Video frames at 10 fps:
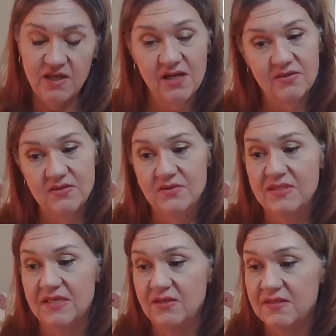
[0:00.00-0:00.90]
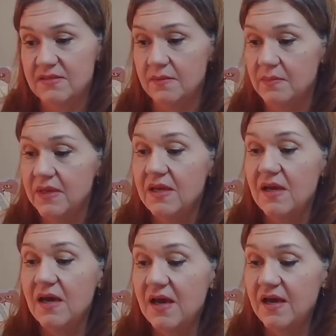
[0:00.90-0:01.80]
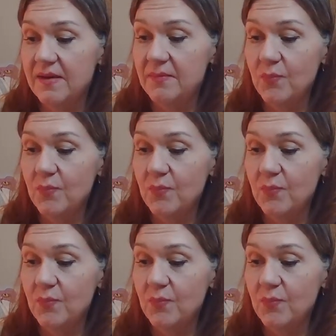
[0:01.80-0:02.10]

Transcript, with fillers: I also sell some um,